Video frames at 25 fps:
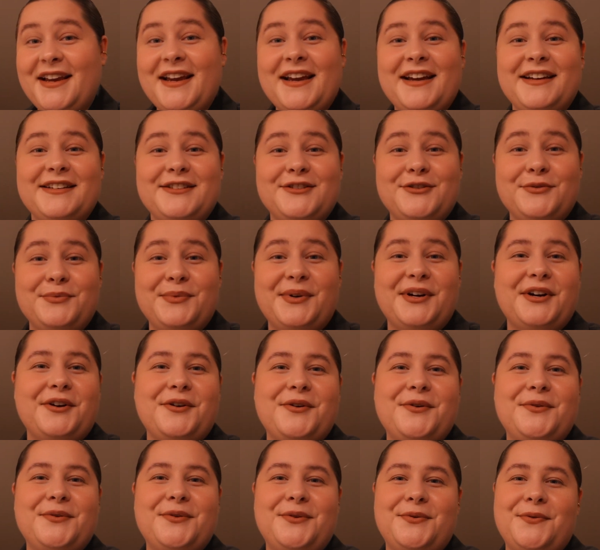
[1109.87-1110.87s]
and
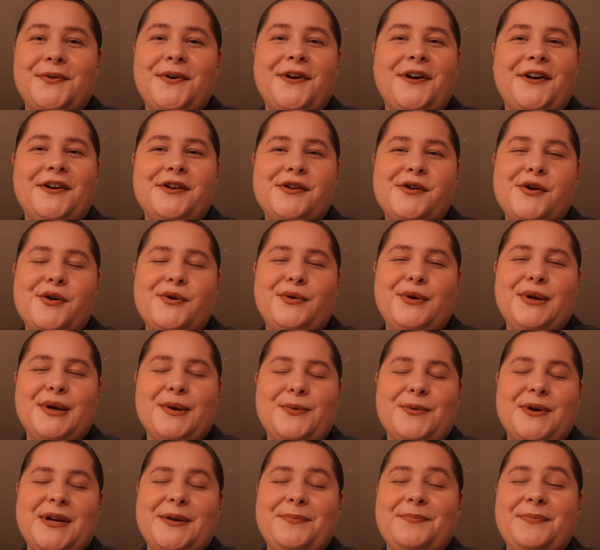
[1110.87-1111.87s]
tomorrow you are
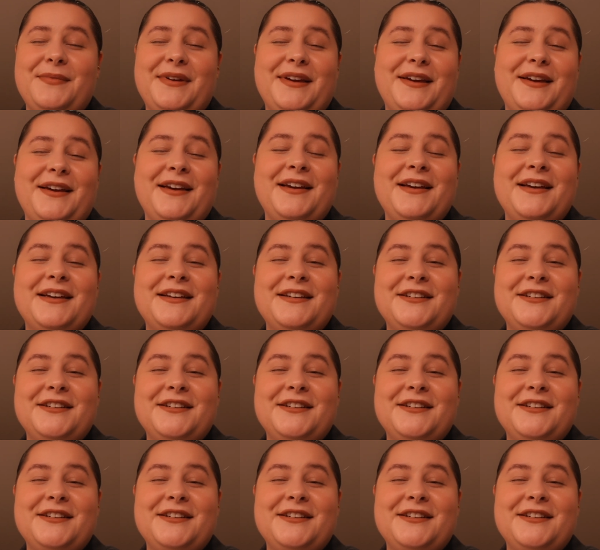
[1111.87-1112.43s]
going with me